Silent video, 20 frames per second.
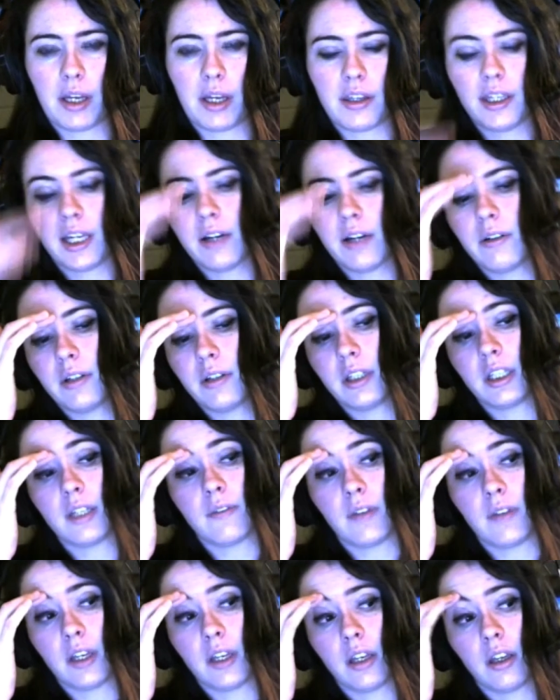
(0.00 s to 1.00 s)
I think I would
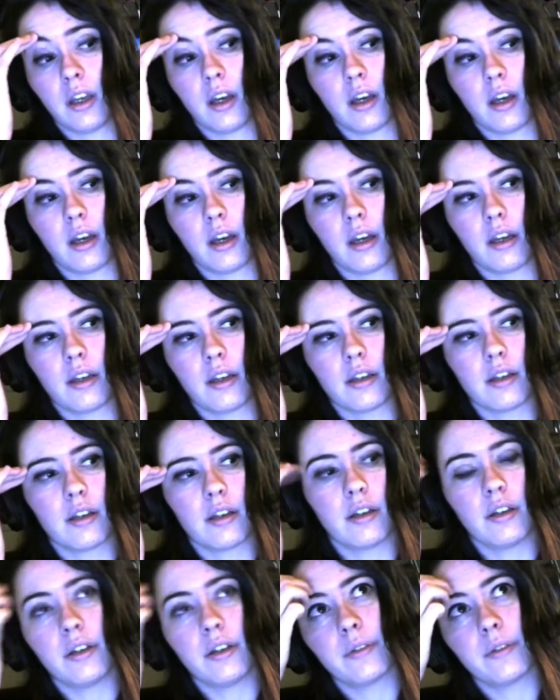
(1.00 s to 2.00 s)
give it
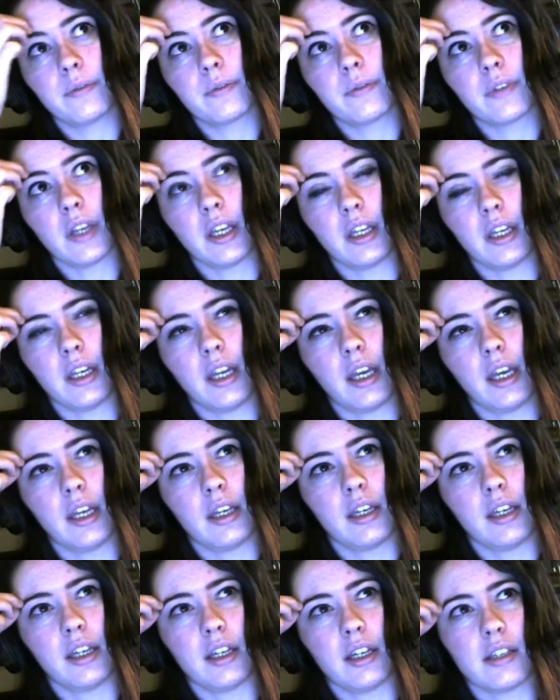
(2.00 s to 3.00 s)

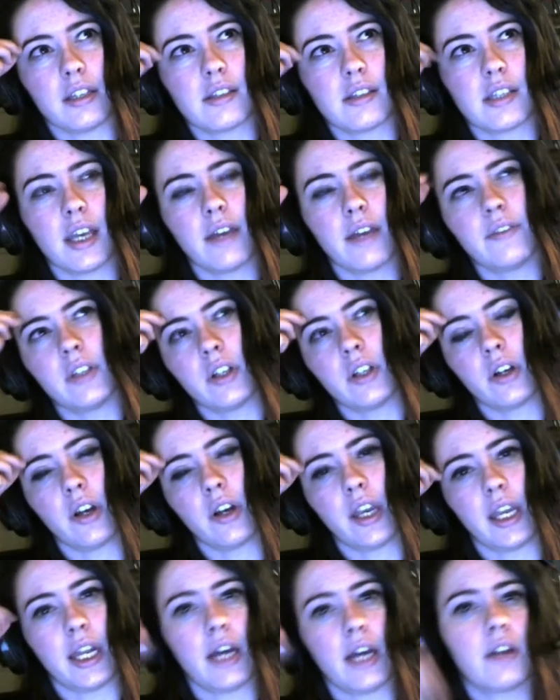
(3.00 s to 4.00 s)
like a 7 or
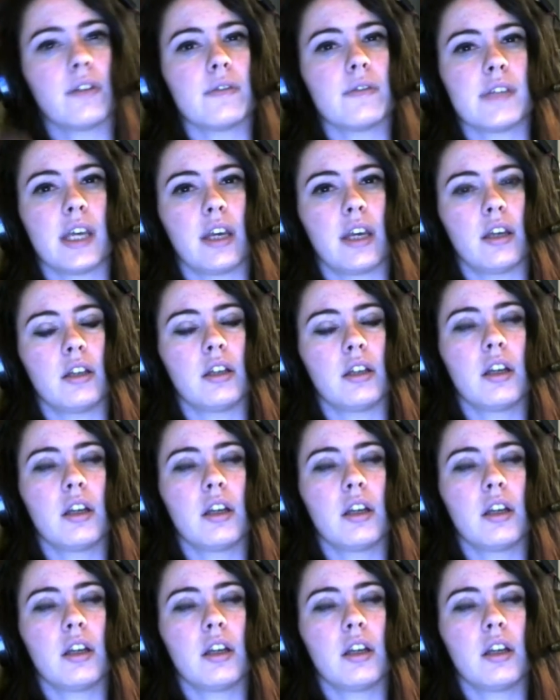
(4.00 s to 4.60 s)
8 out of 10.